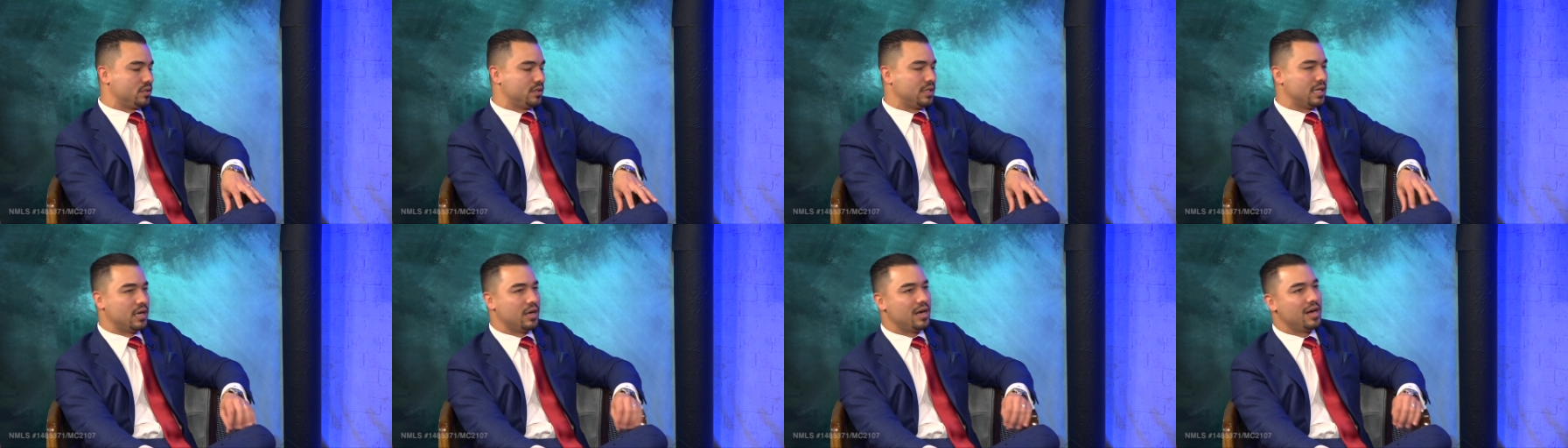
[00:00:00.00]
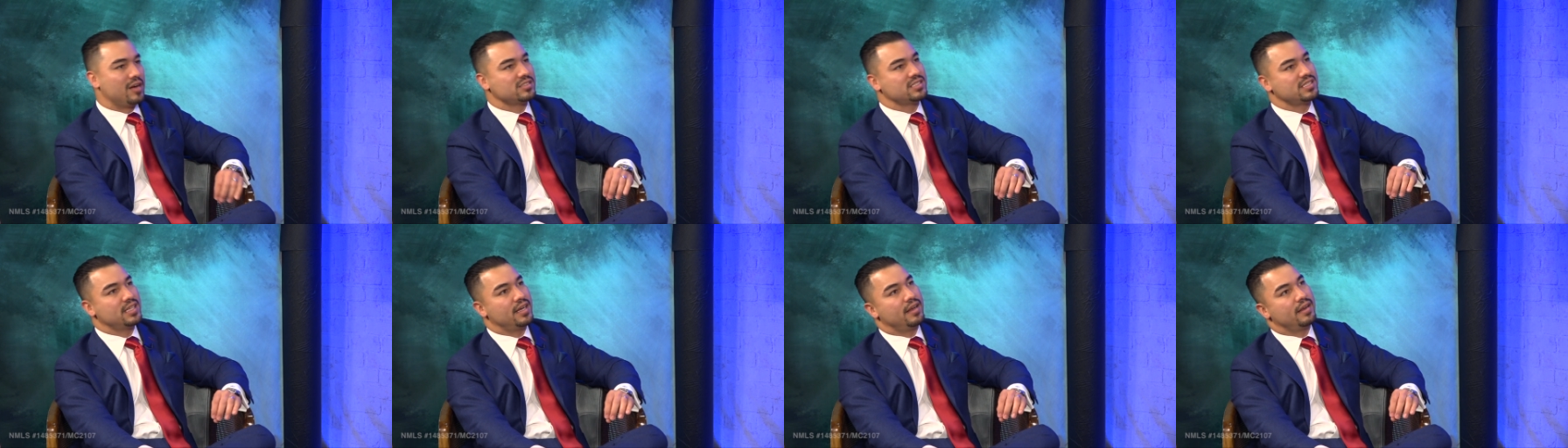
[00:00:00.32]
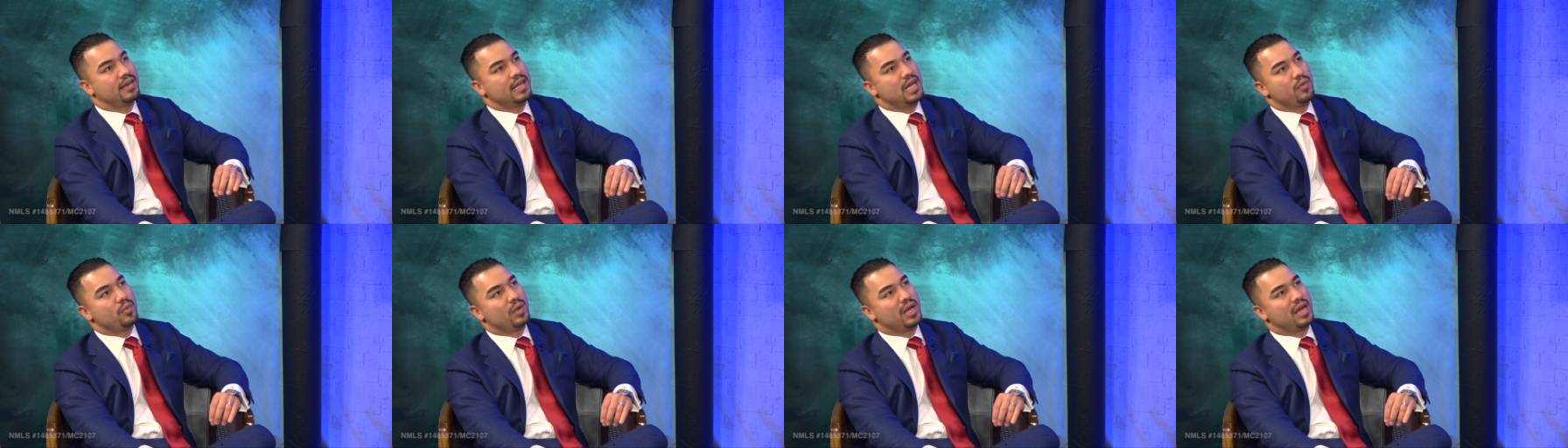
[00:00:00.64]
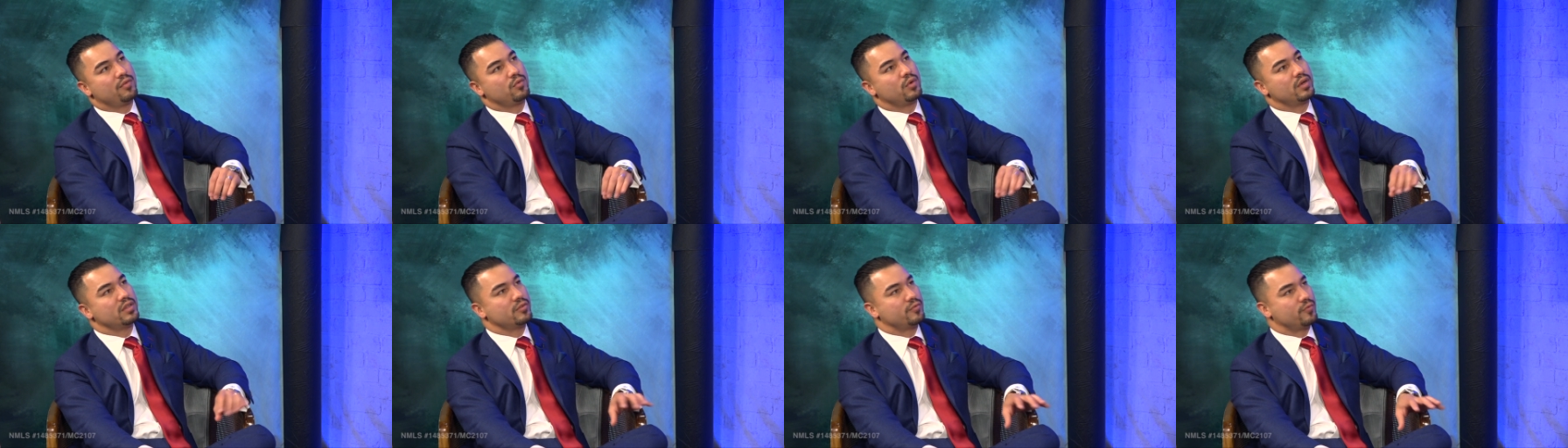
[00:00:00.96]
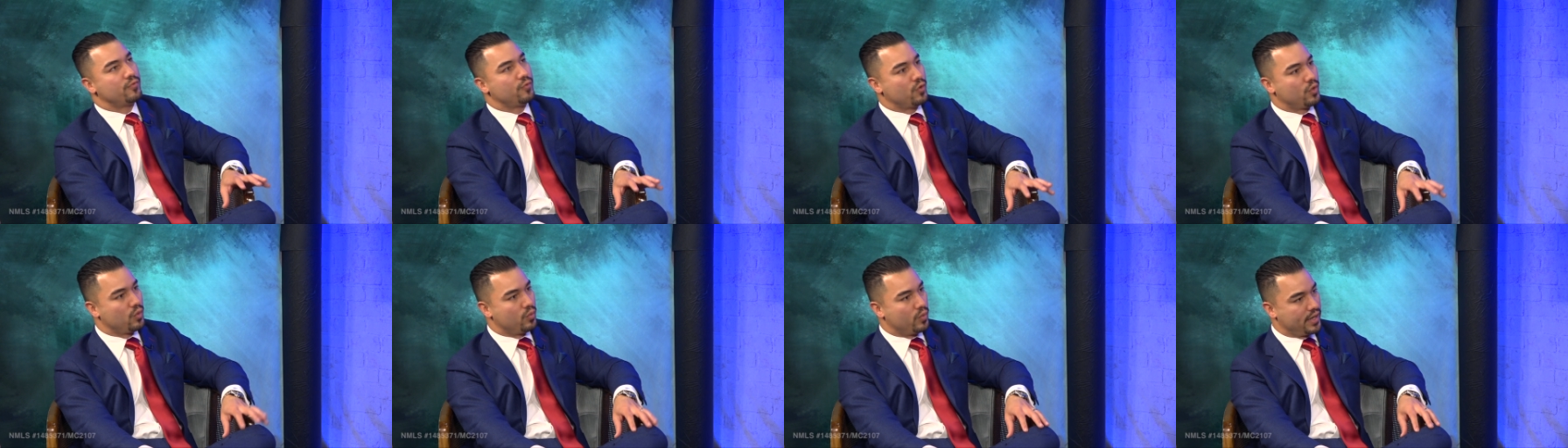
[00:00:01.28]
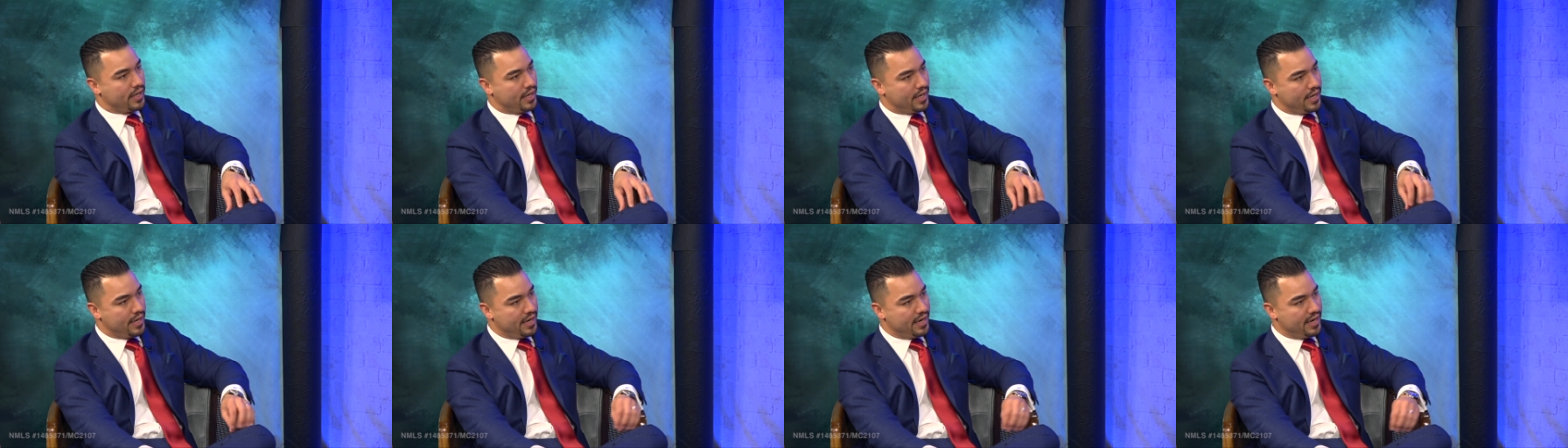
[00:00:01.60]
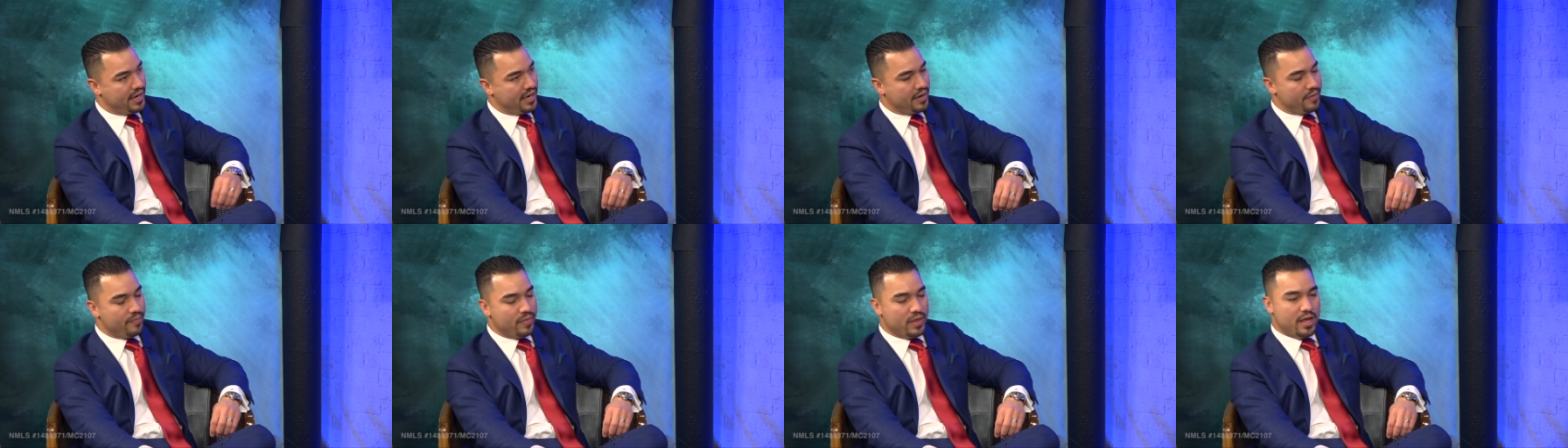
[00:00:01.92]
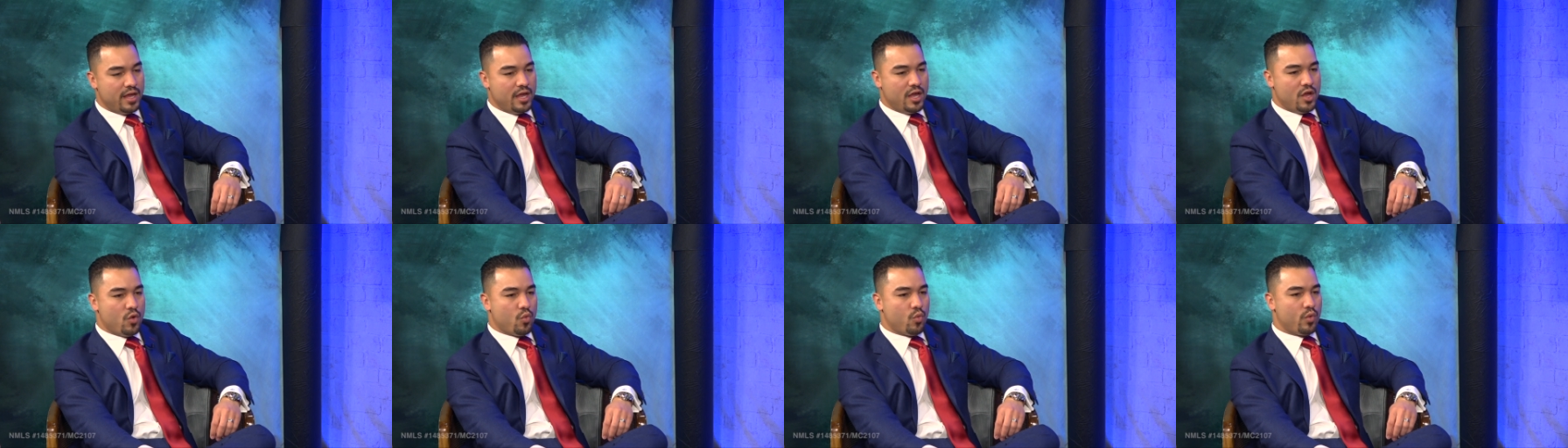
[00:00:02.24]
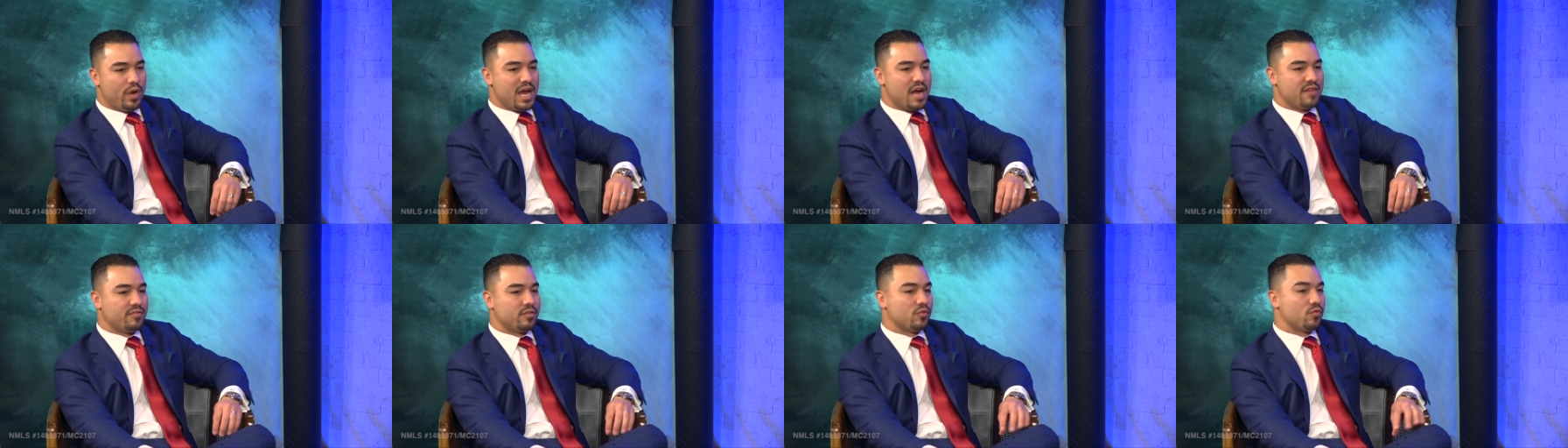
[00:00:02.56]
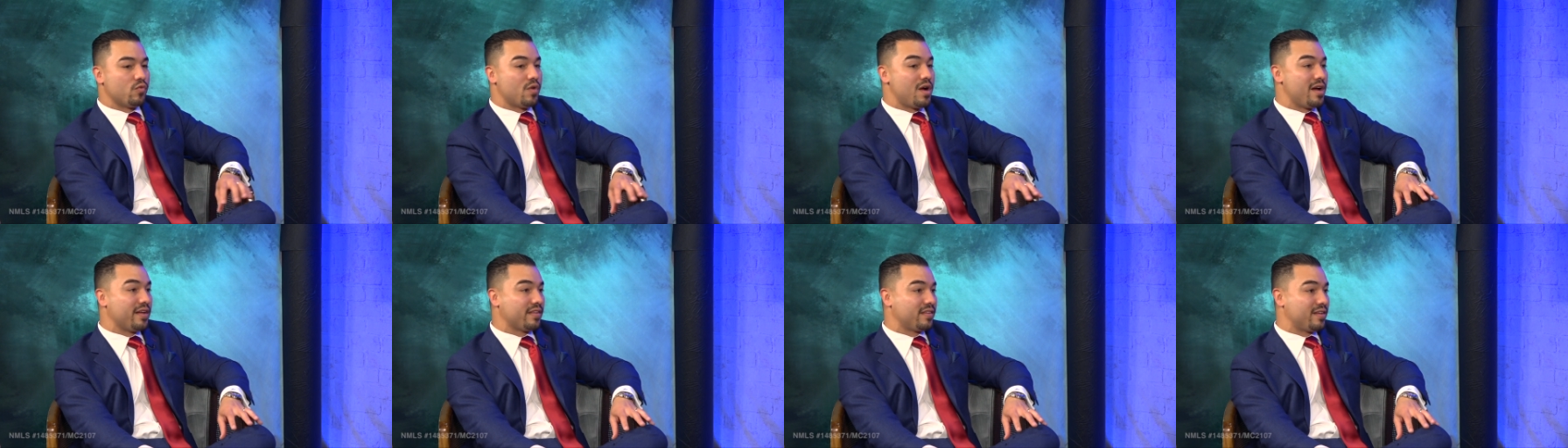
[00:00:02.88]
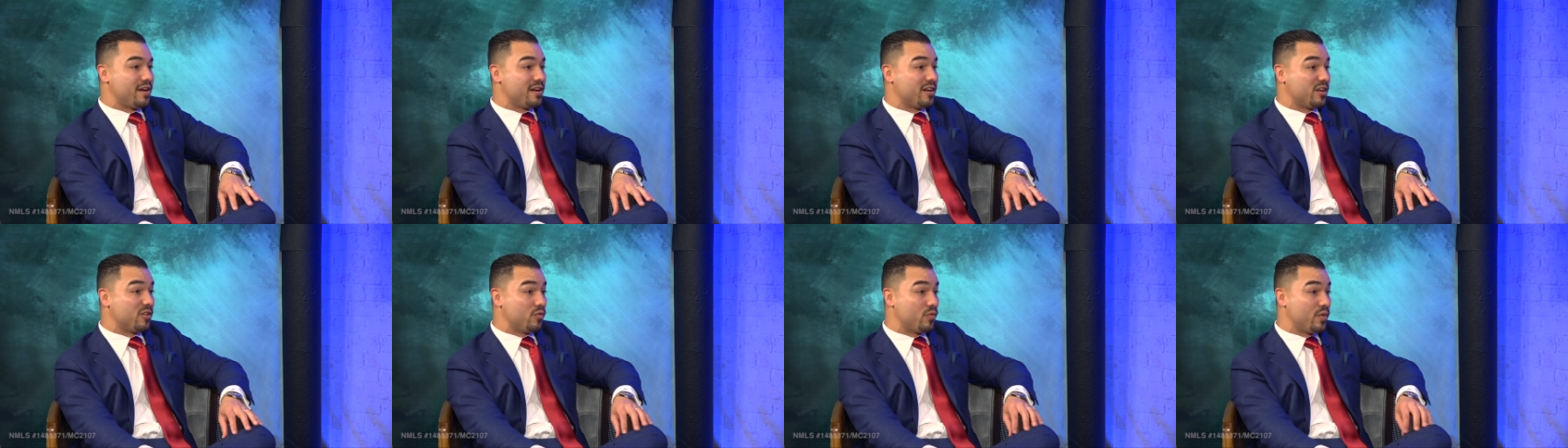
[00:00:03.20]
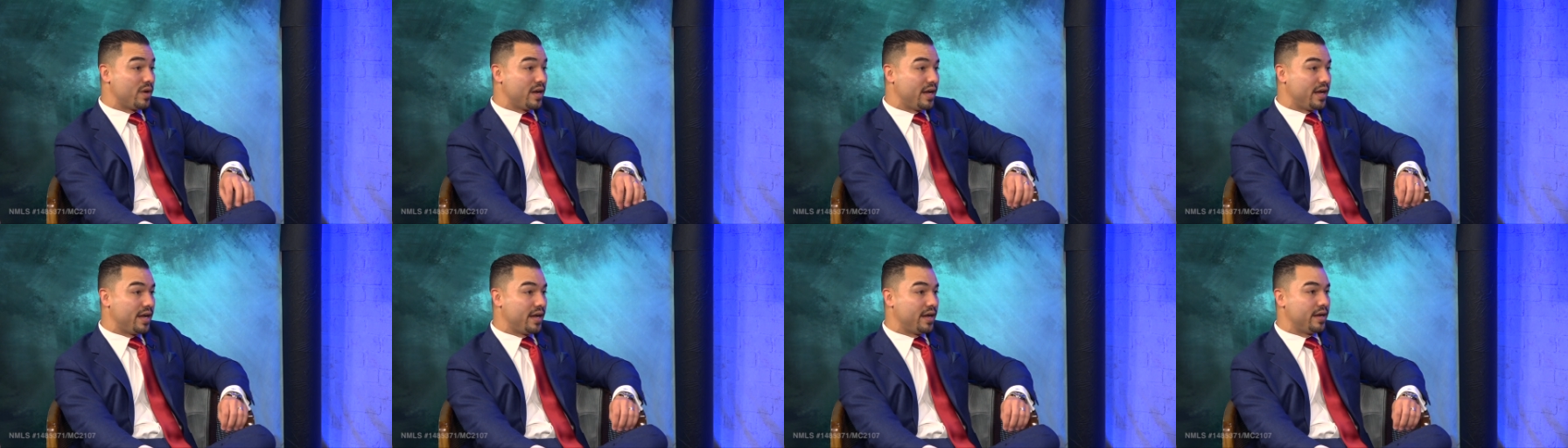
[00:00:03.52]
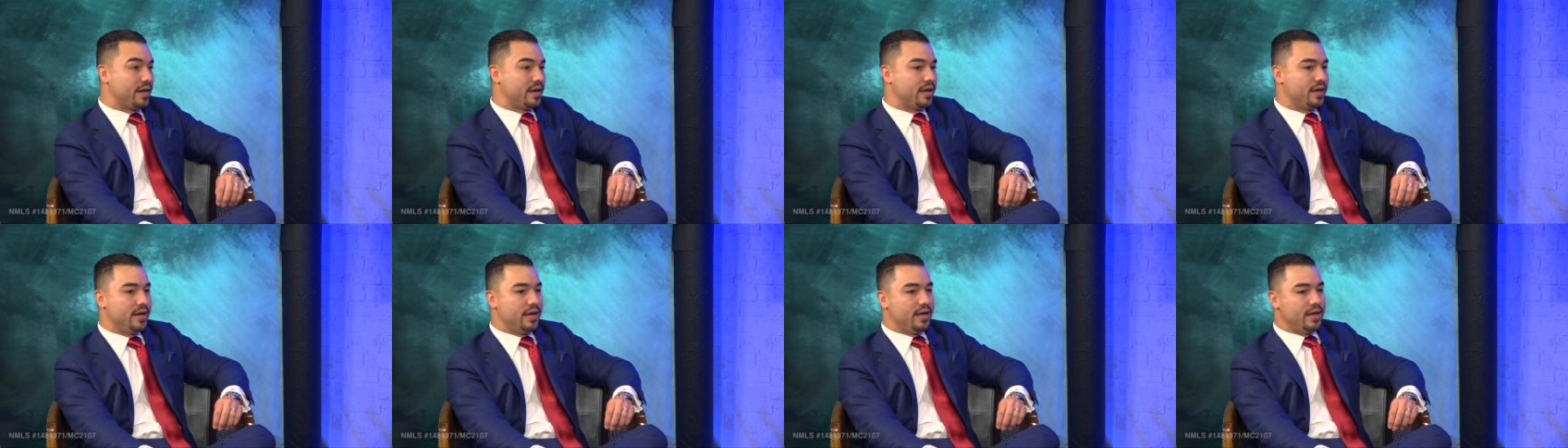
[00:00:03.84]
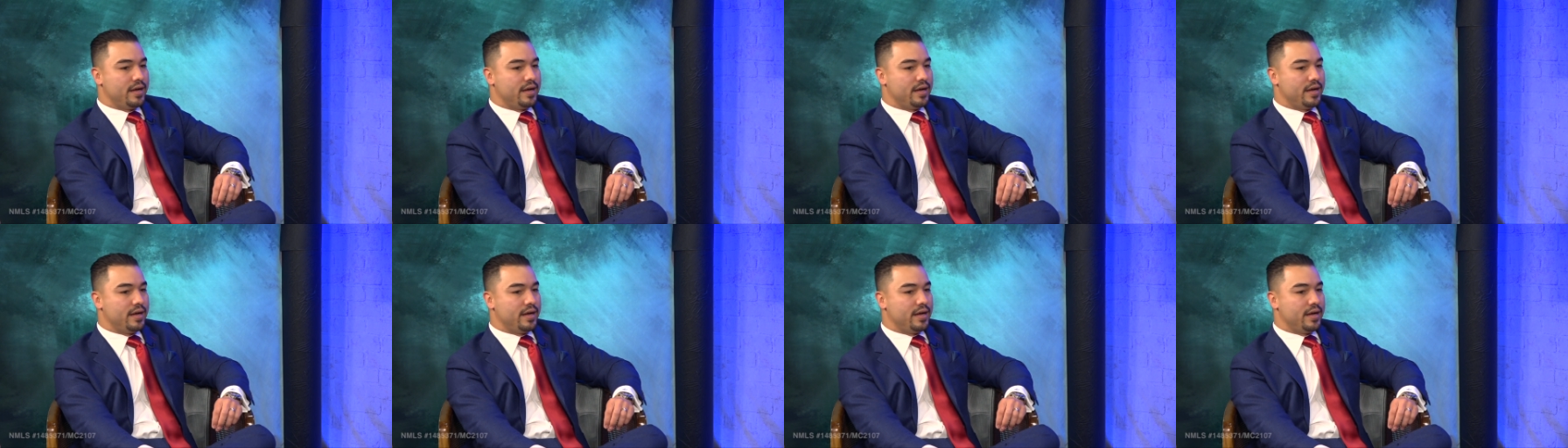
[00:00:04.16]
Okay. Now, outside of that, we have the 401k, we have a Roth IRA,